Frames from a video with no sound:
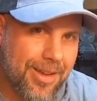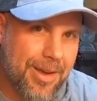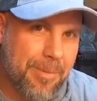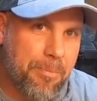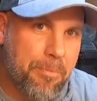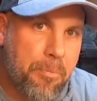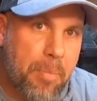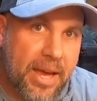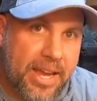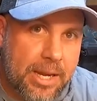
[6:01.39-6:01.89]
know,
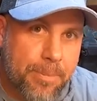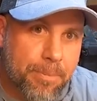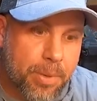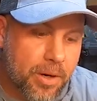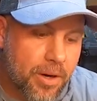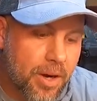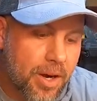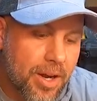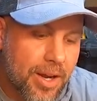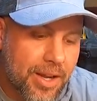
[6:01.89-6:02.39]

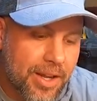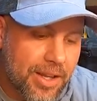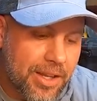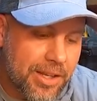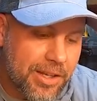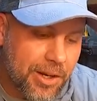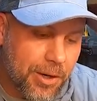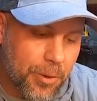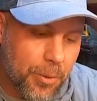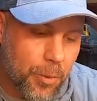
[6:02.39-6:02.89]

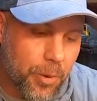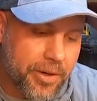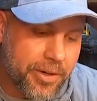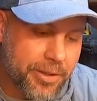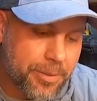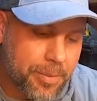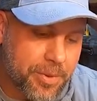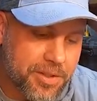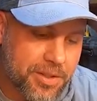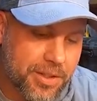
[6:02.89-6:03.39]

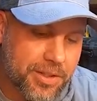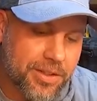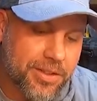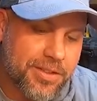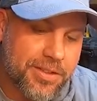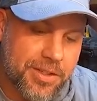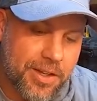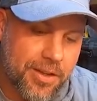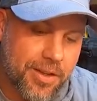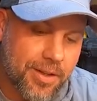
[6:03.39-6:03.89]
100%
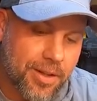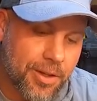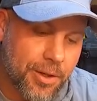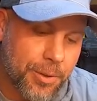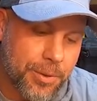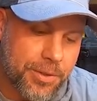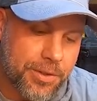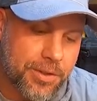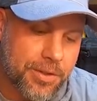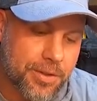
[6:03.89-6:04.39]

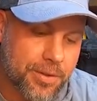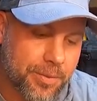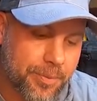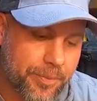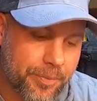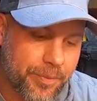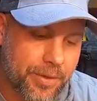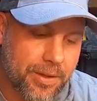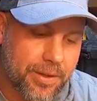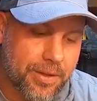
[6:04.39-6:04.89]
cellulose
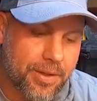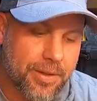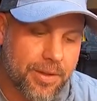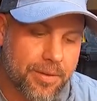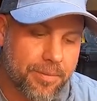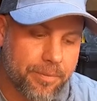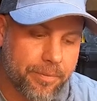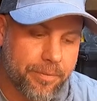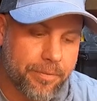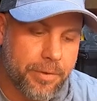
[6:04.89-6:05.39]

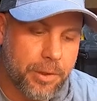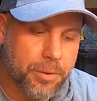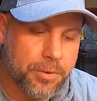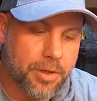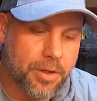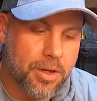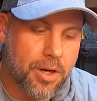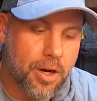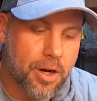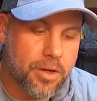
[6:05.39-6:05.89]

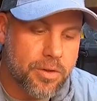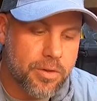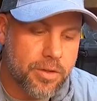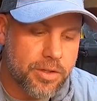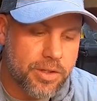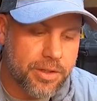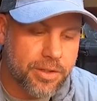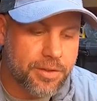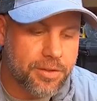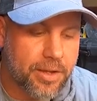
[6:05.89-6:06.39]
filter
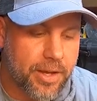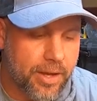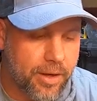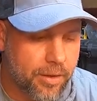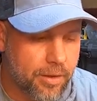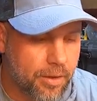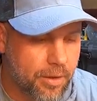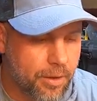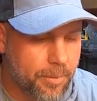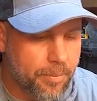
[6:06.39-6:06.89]
cartridge inside
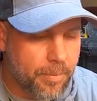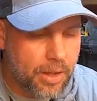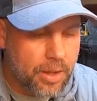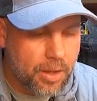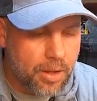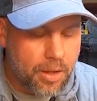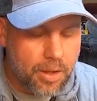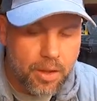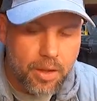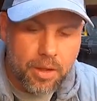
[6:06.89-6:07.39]
of there.
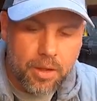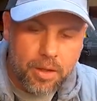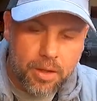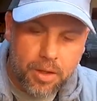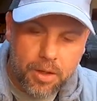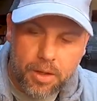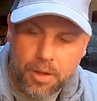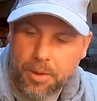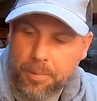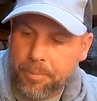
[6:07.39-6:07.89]

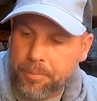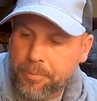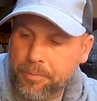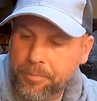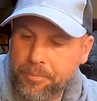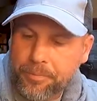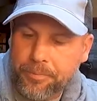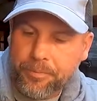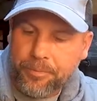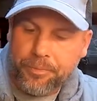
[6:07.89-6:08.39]

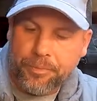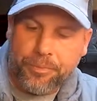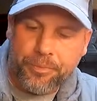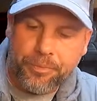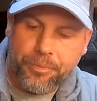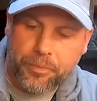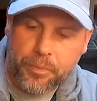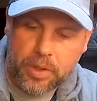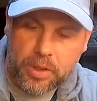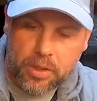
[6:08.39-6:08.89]

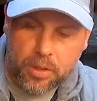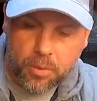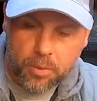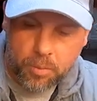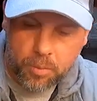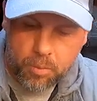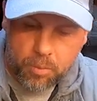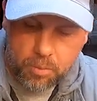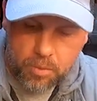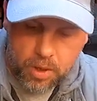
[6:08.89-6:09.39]
You
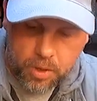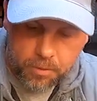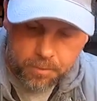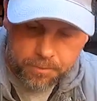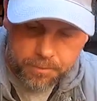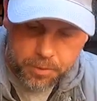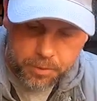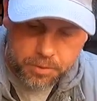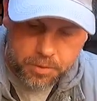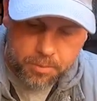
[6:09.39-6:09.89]
know, no
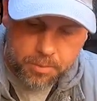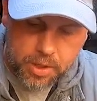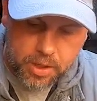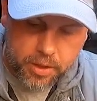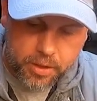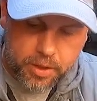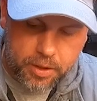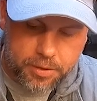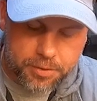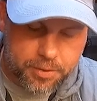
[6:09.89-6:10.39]
filter
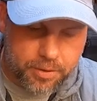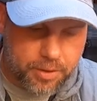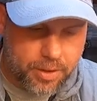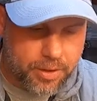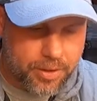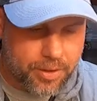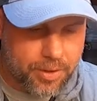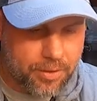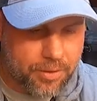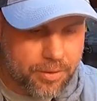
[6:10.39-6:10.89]
markings or
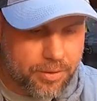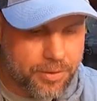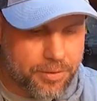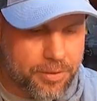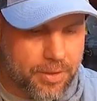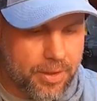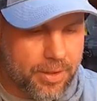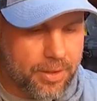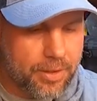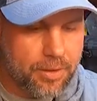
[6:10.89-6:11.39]
anything on
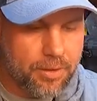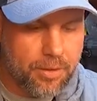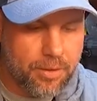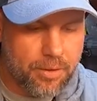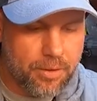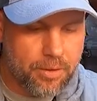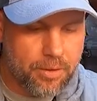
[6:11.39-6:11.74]
side,